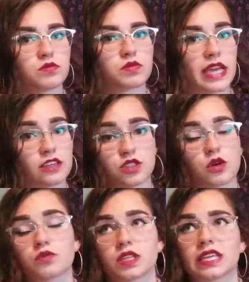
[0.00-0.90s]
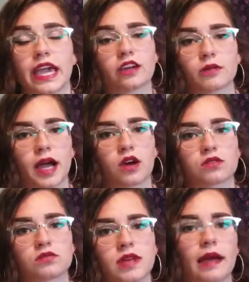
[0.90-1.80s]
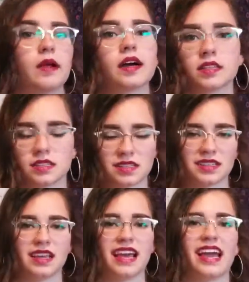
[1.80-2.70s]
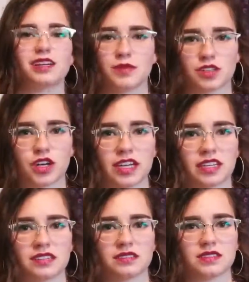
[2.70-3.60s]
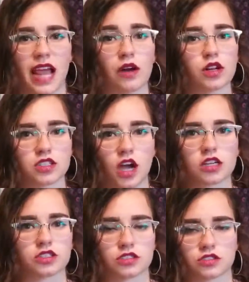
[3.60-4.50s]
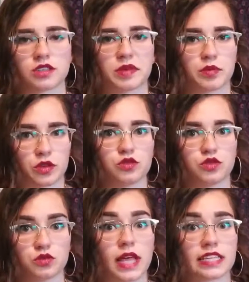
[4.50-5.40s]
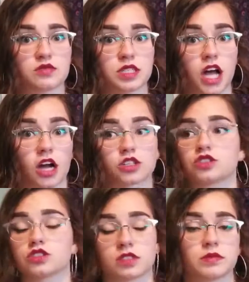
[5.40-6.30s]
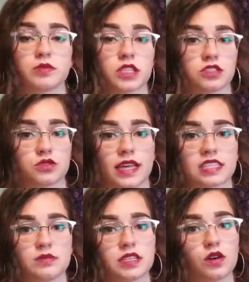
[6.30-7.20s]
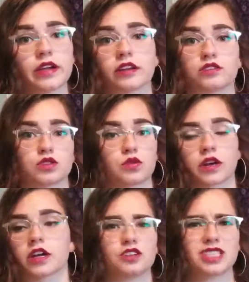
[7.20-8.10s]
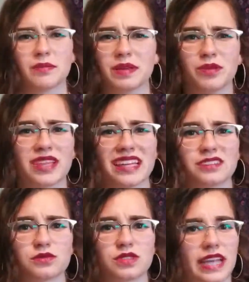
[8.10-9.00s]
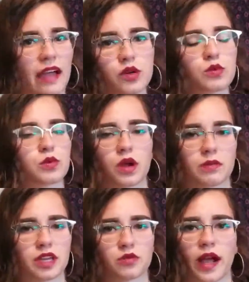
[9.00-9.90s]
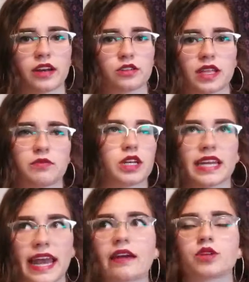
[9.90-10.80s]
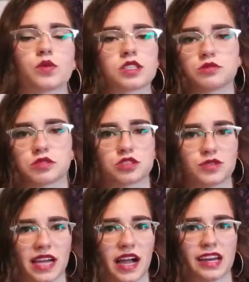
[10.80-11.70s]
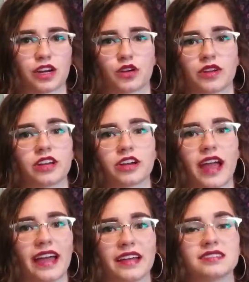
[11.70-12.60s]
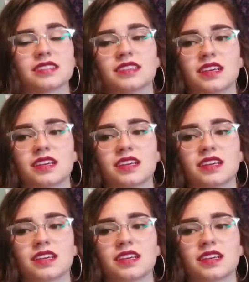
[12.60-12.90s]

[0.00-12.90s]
that you don't really care about. I'm not and I'm not trying to down on doctors. There's some people who do like to be doctors, there's some people that do like to be lawyers, or there's some people that never would want to be a writer, that would never want to pursue that kind of career. And